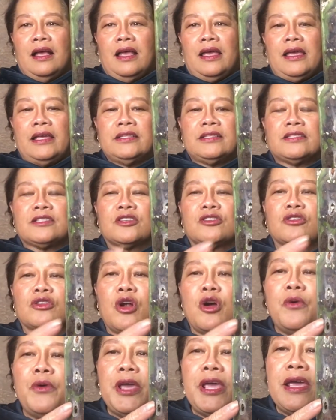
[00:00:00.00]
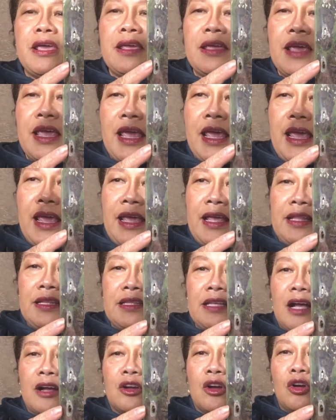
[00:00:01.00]
It's growing,
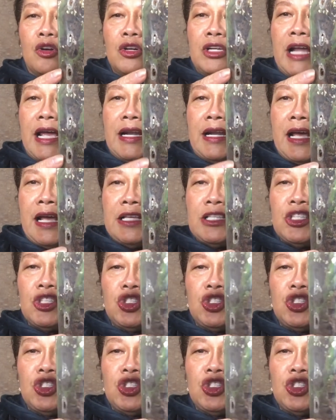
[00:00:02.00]
and the coconut has